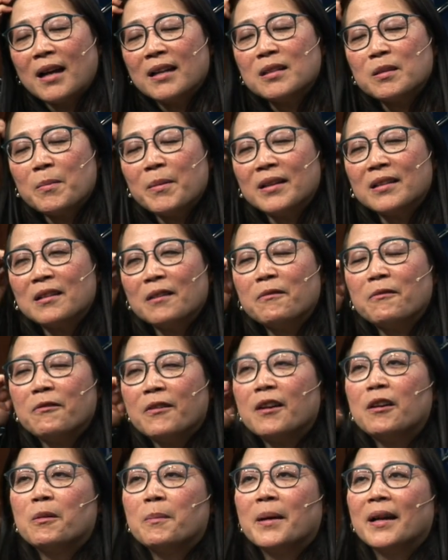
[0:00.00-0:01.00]
spent a
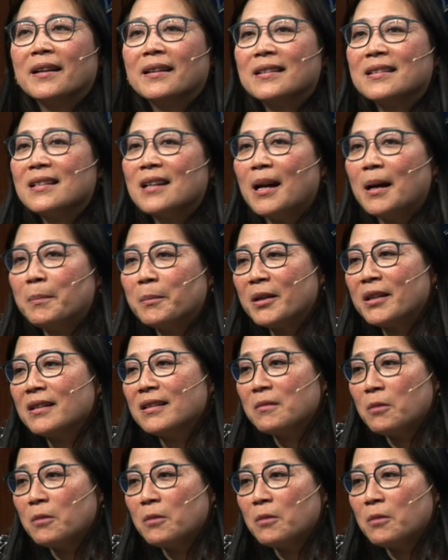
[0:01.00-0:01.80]
fair amount of time